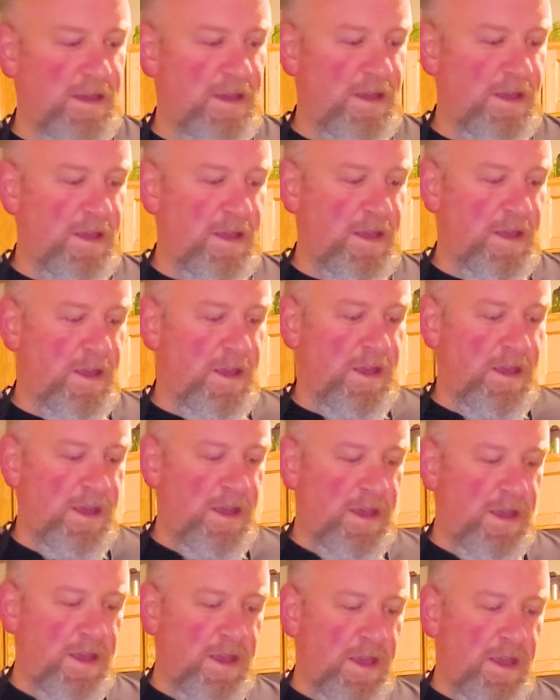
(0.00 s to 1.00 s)

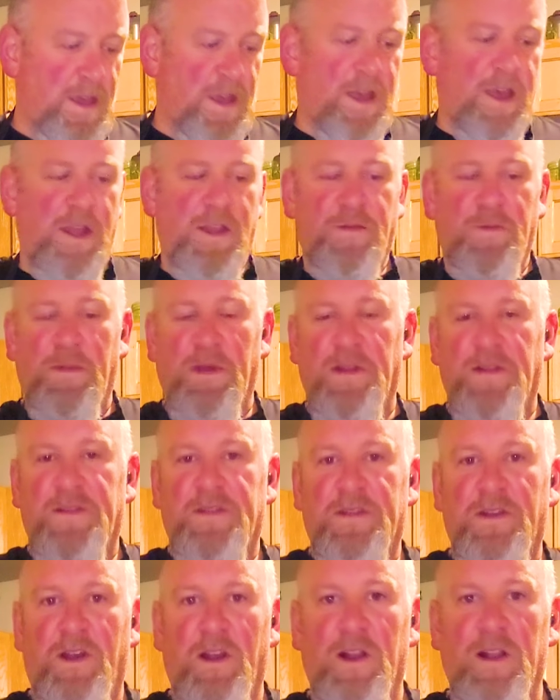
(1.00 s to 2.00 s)
and minced
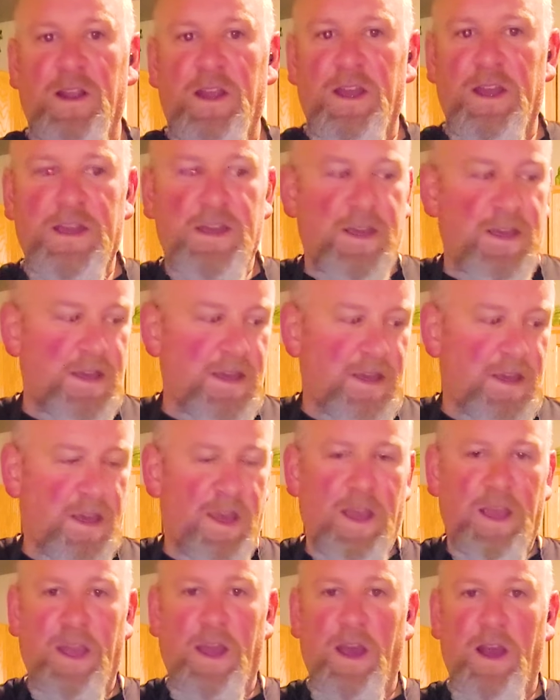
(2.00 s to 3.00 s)
garlic
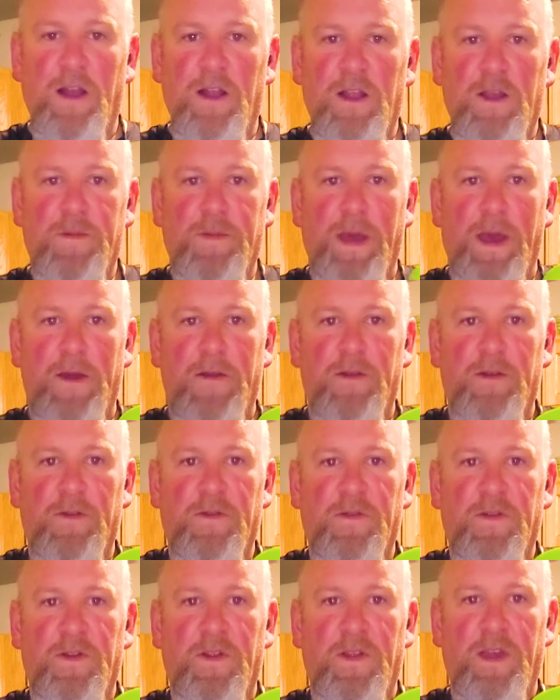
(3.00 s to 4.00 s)
and garlic powder
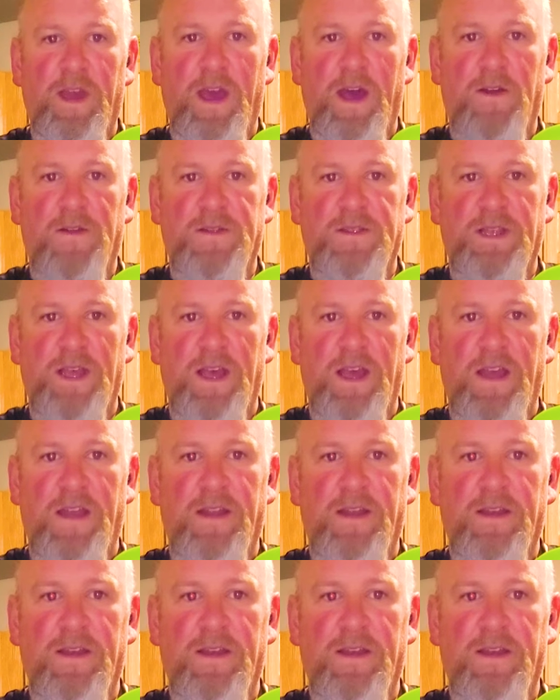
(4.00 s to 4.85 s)
for the outside.